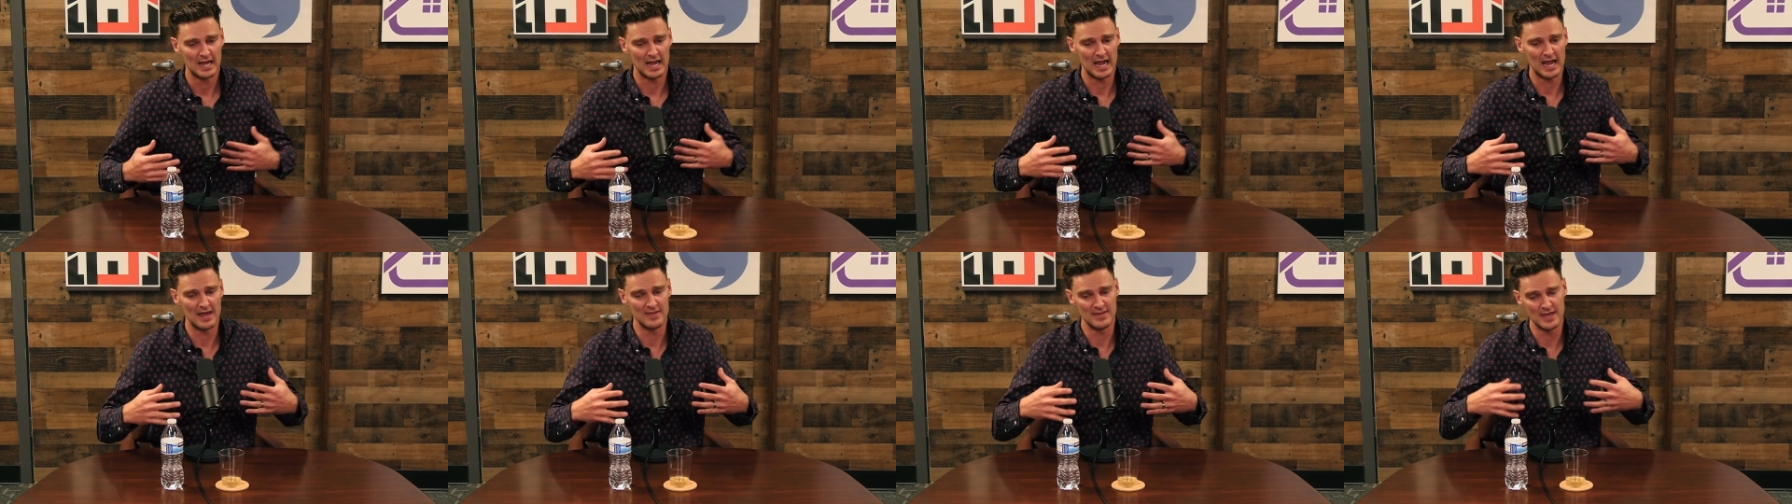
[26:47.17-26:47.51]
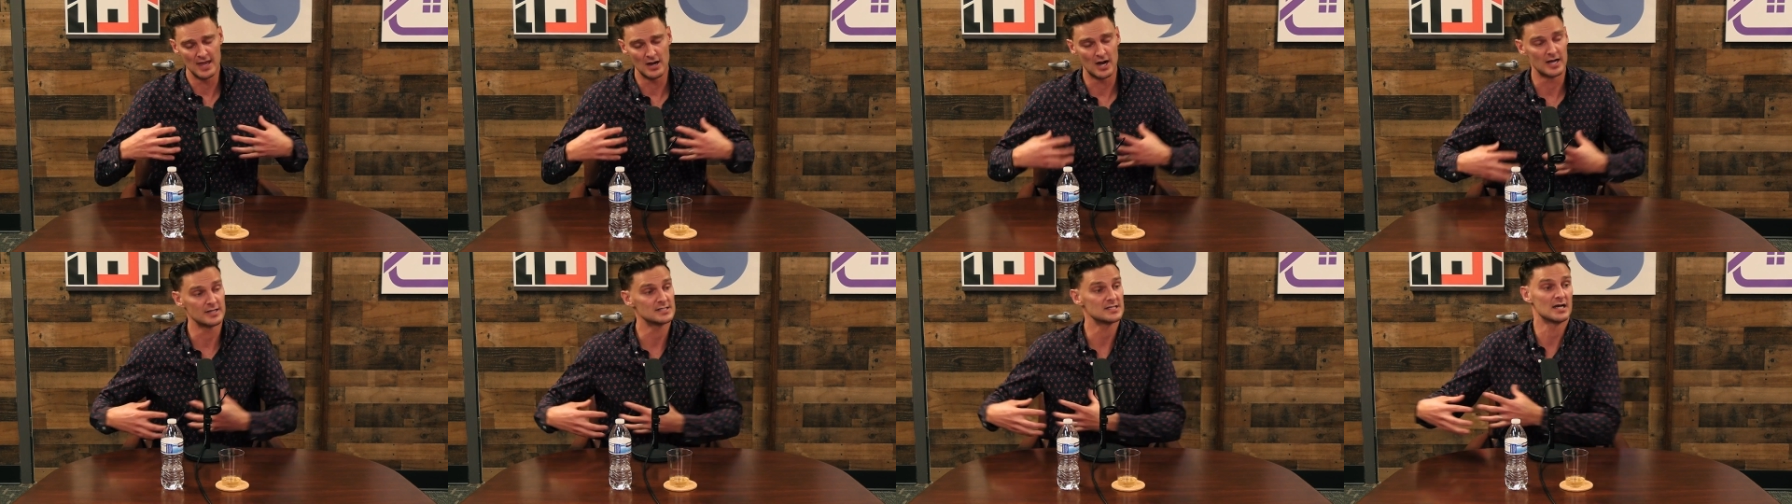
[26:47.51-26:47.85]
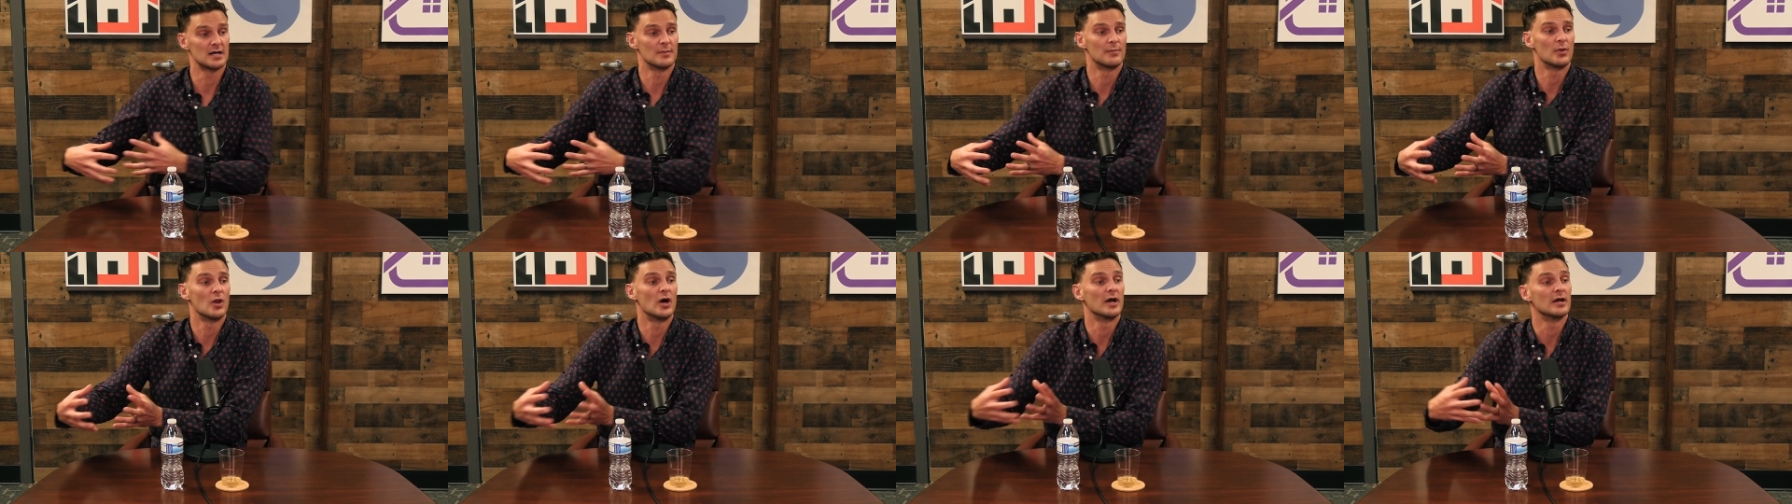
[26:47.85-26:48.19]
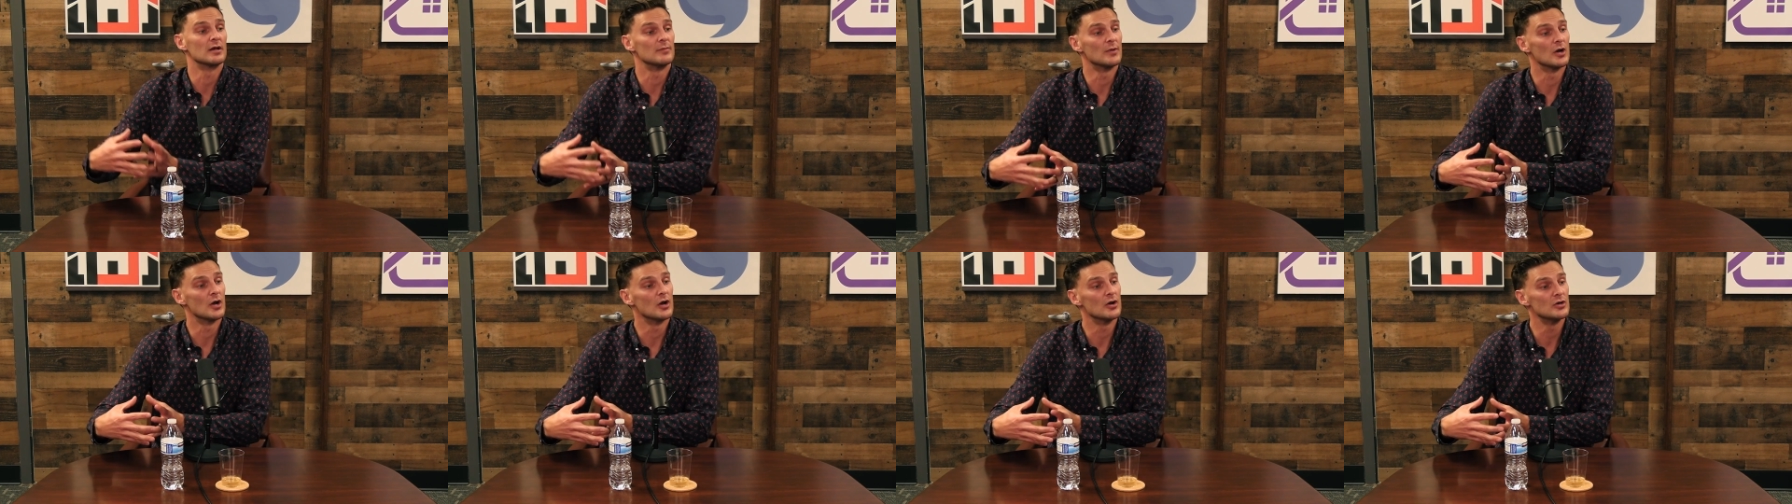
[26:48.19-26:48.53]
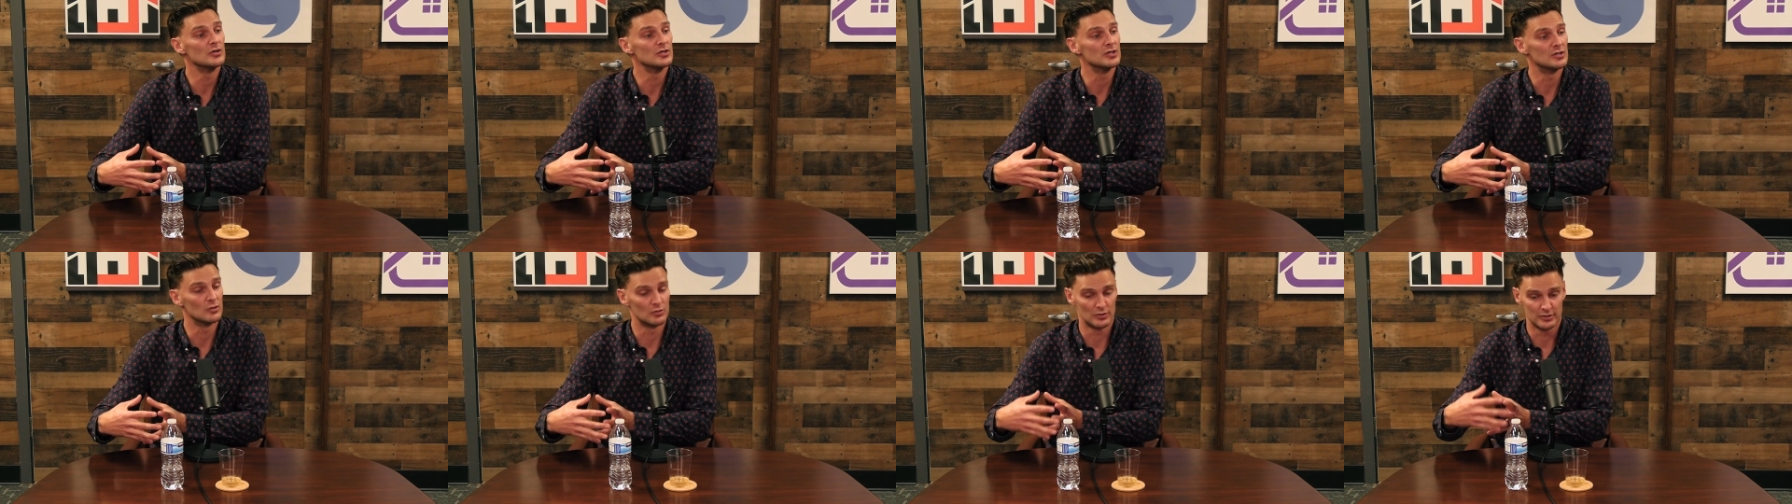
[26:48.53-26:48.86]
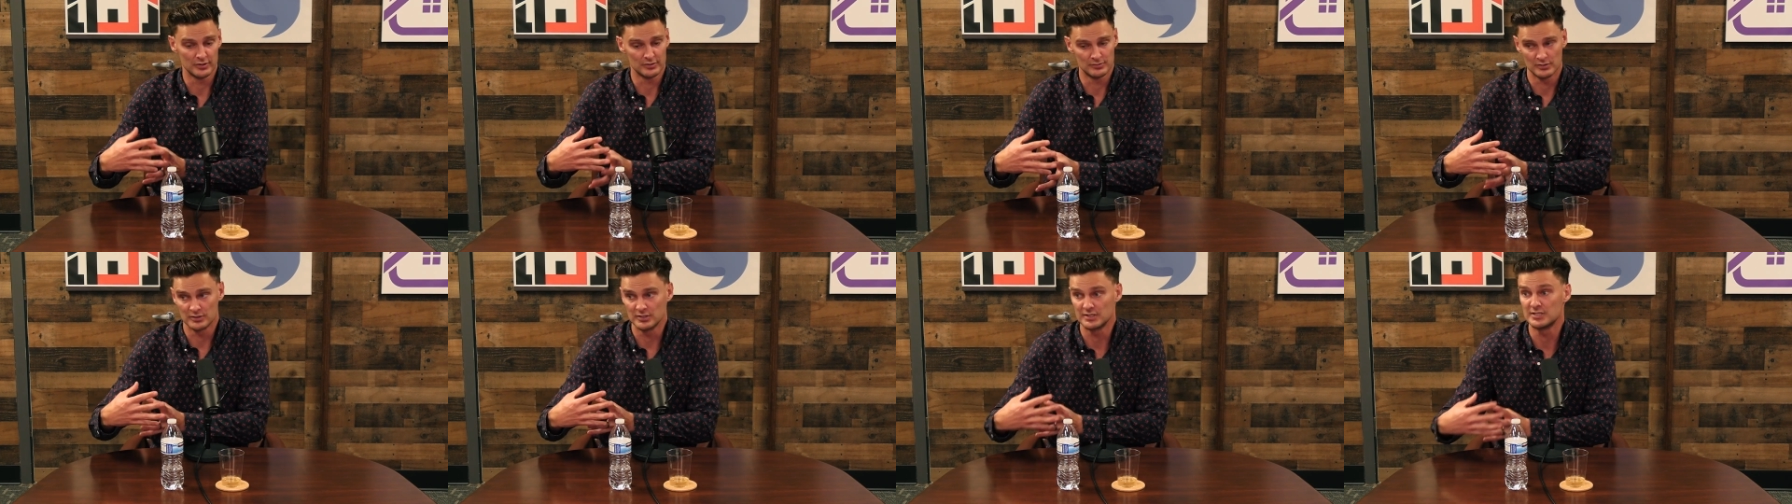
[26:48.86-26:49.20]
and then I started applying on my own, or
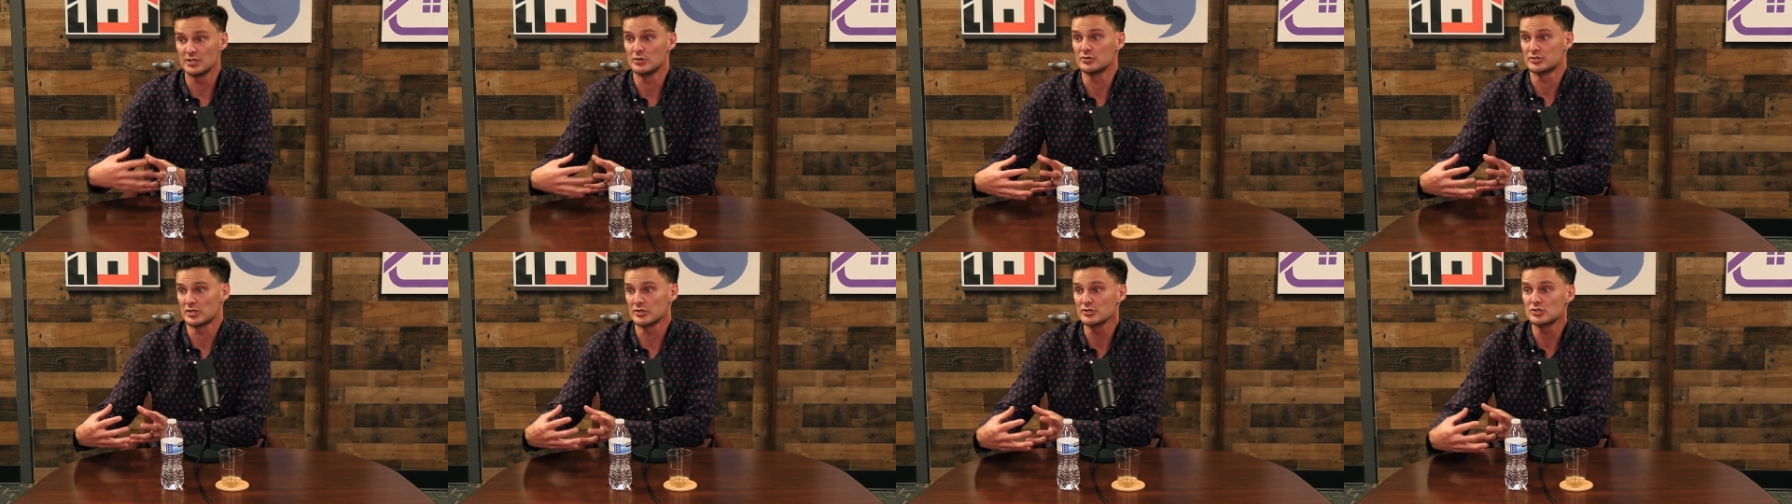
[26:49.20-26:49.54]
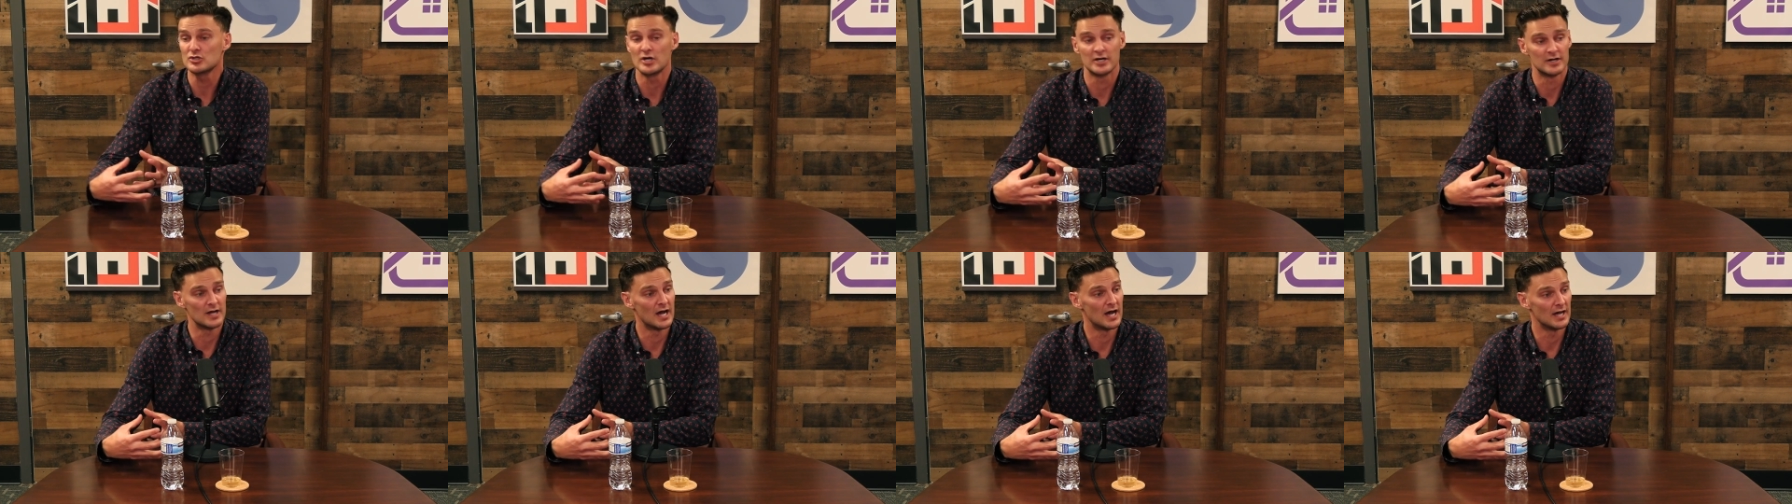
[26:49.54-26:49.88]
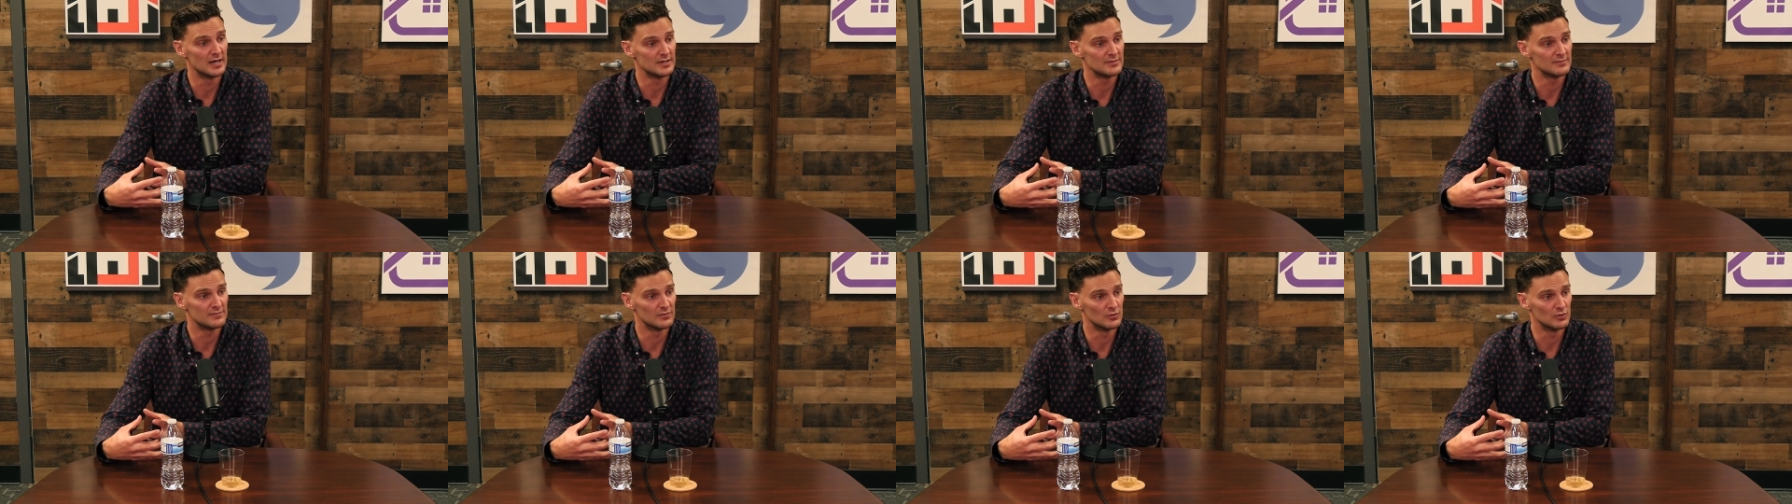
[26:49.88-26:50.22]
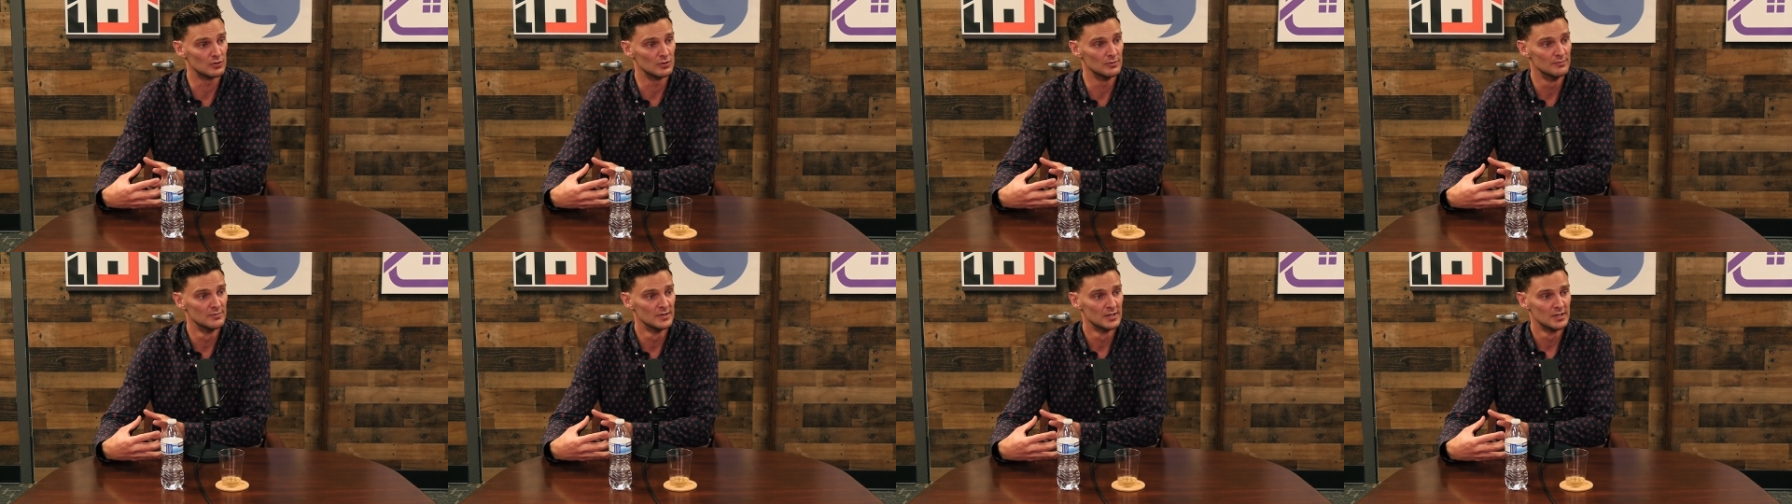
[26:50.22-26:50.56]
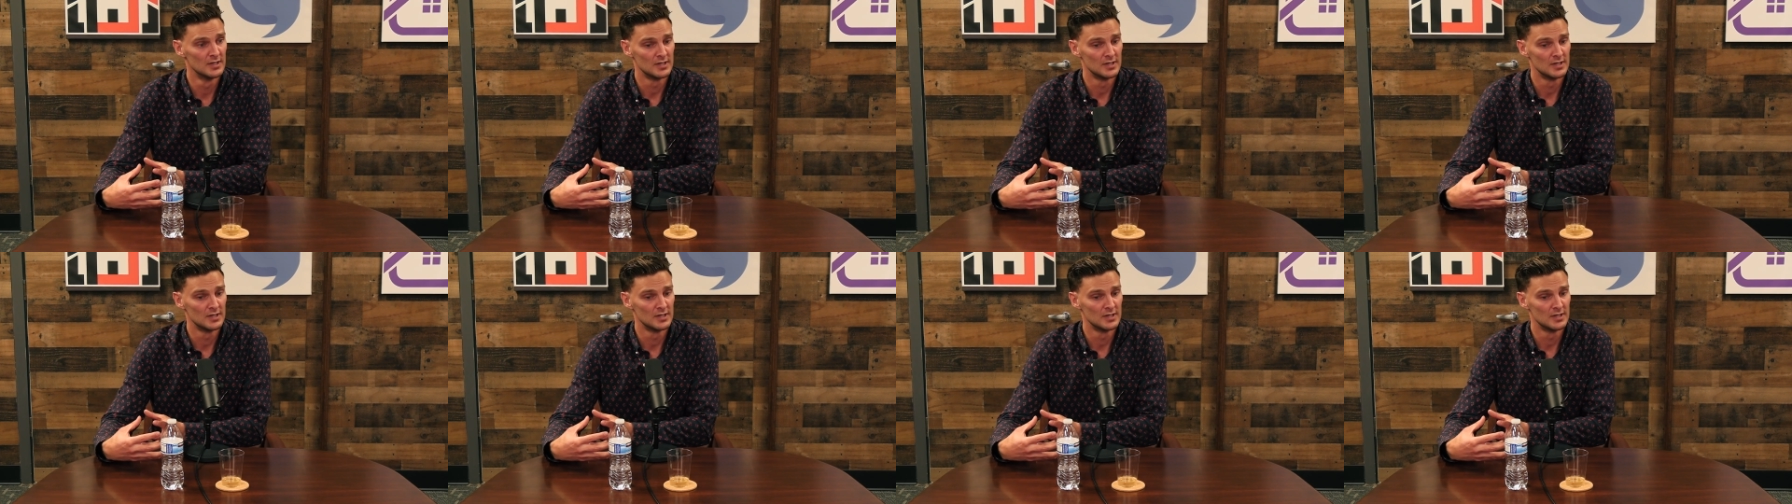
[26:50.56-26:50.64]
the, the deals I was trying to hunt for.